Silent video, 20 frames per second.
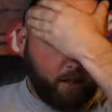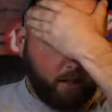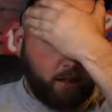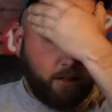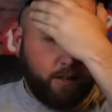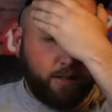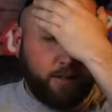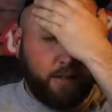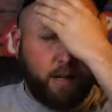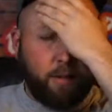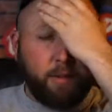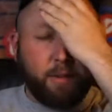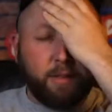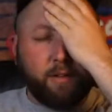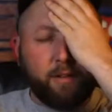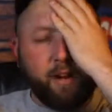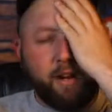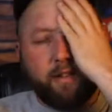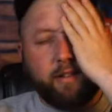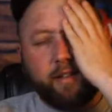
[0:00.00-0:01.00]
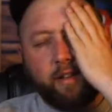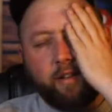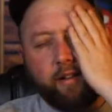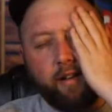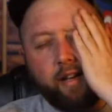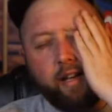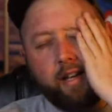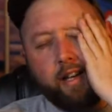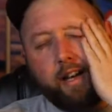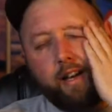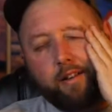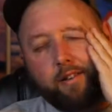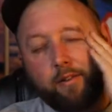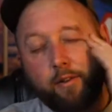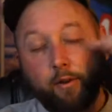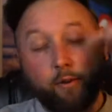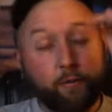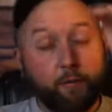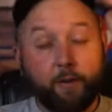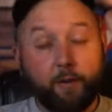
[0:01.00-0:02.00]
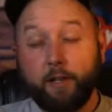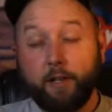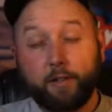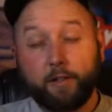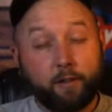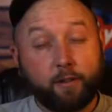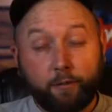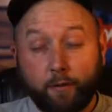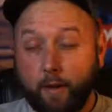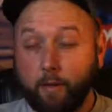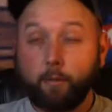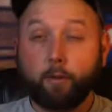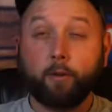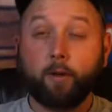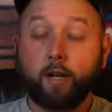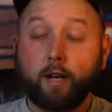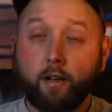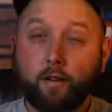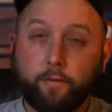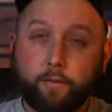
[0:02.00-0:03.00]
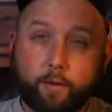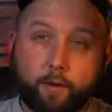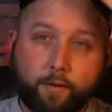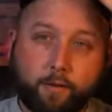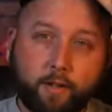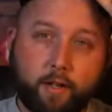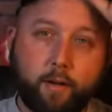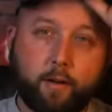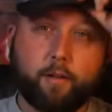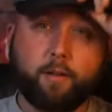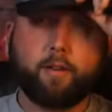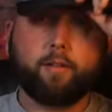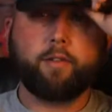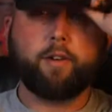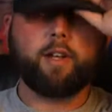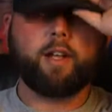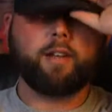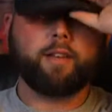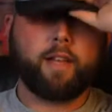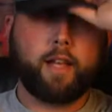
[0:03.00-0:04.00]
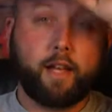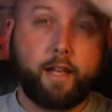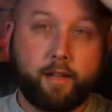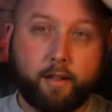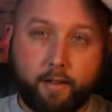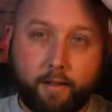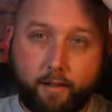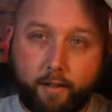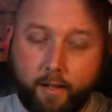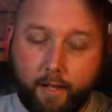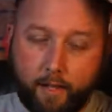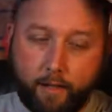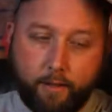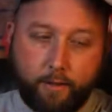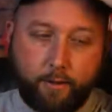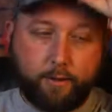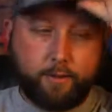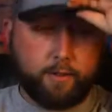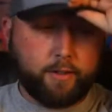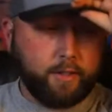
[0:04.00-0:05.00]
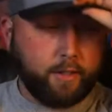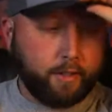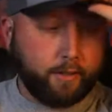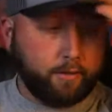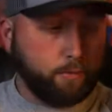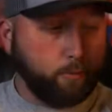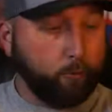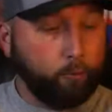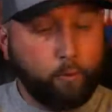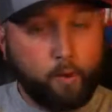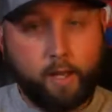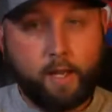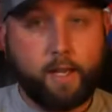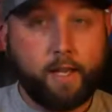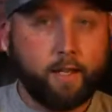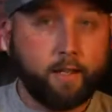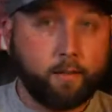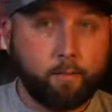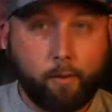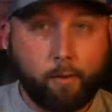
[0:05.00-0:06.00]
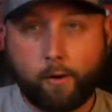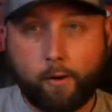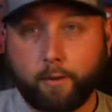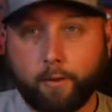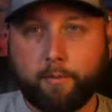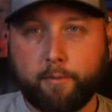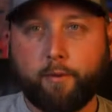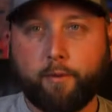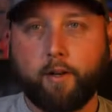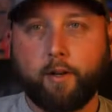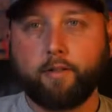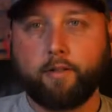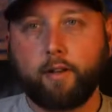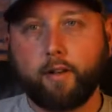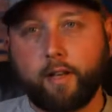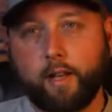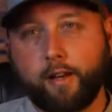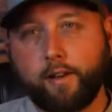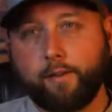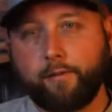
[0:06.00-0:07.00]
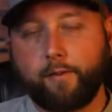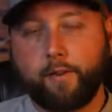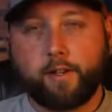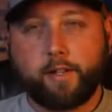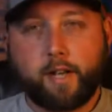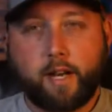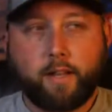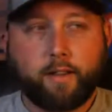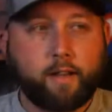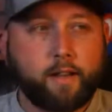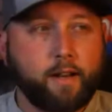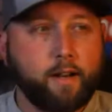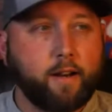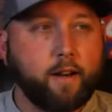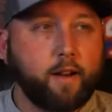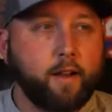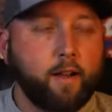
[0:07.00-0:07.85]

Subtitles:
I went to Grayson the other day, caught 2 fish in February. First time I've ever done that. Usually it's way into March before I start catching fish out there.